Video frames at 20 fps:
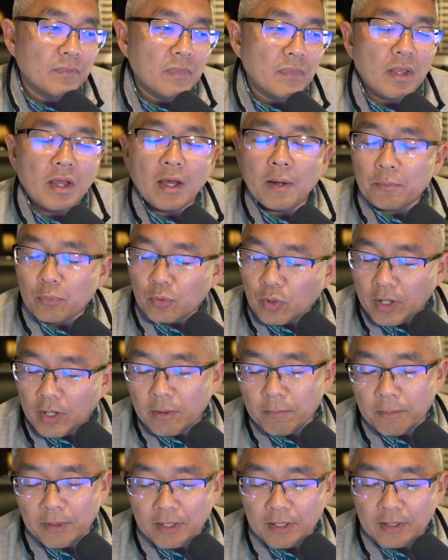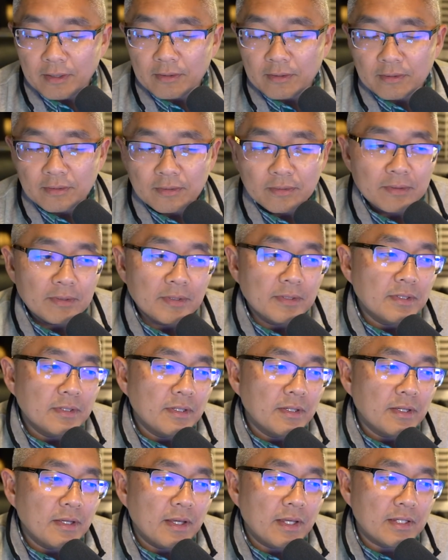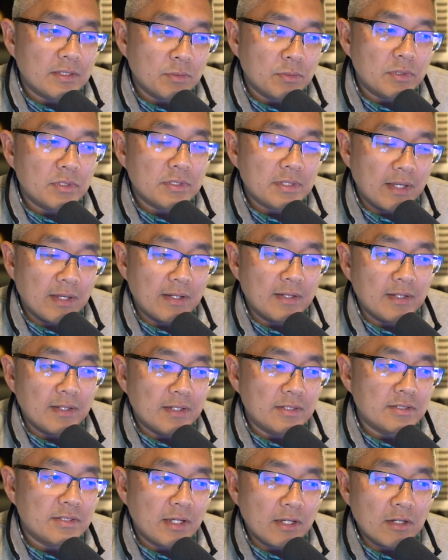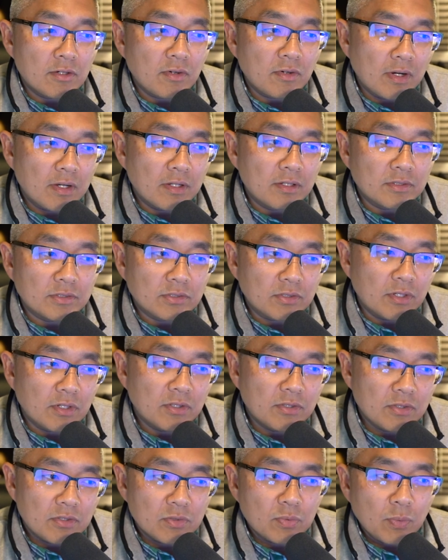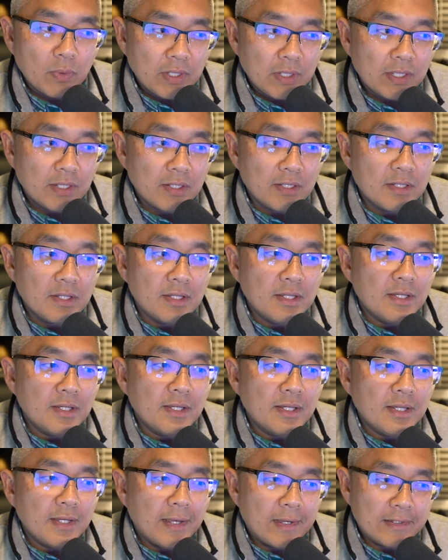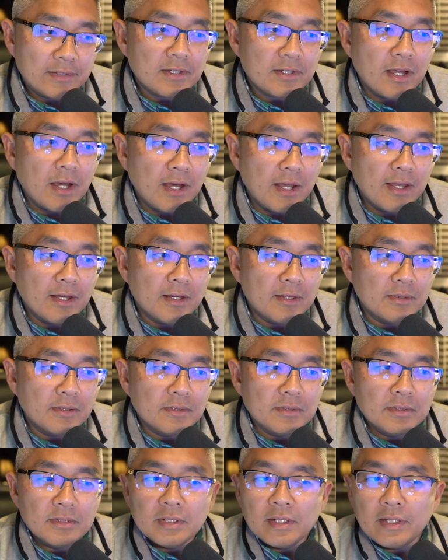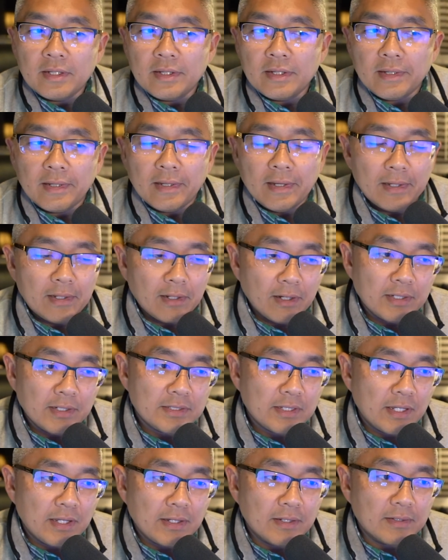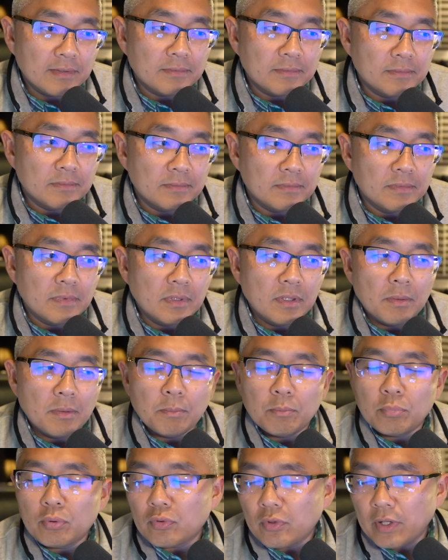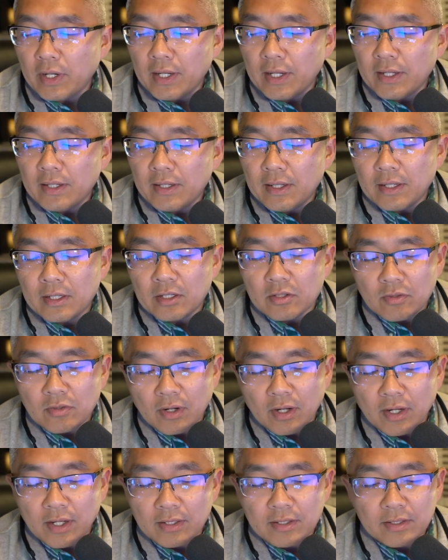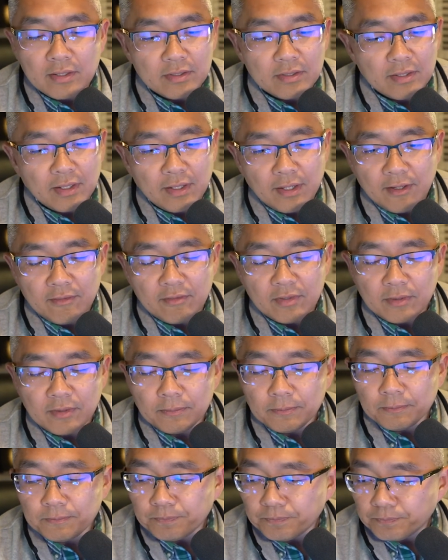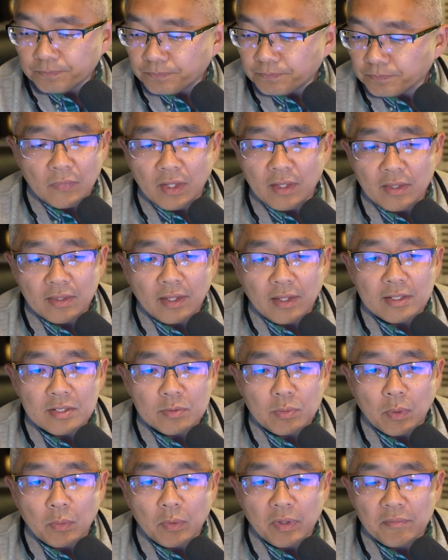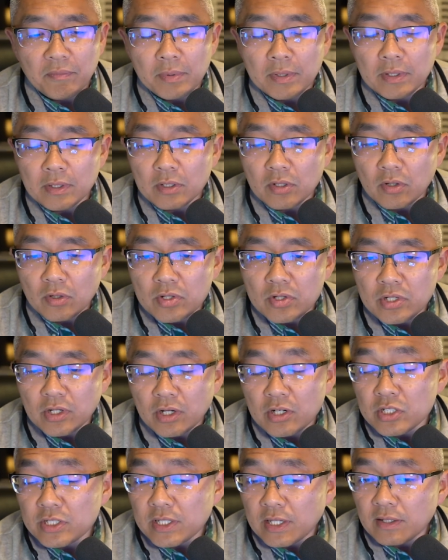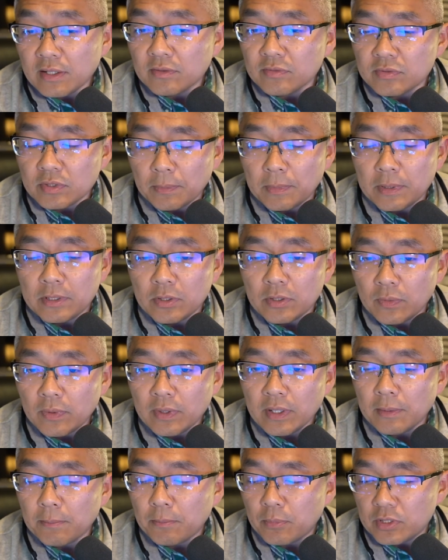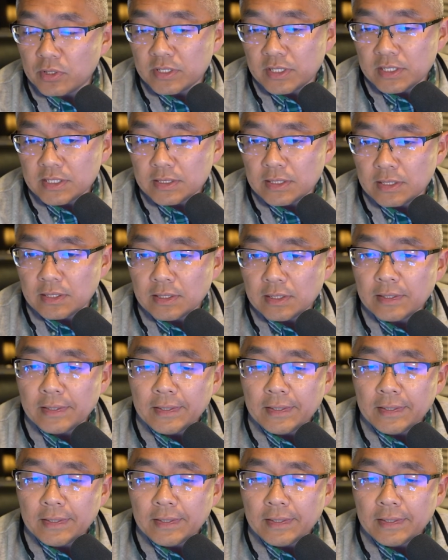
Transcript: a prayer meeting. As we said in 2 Chronicles 32:20, Hezekiah and Isaiah prayed and cried to heaven. And that is what we've been encouraging ourselves to be doing and persist in,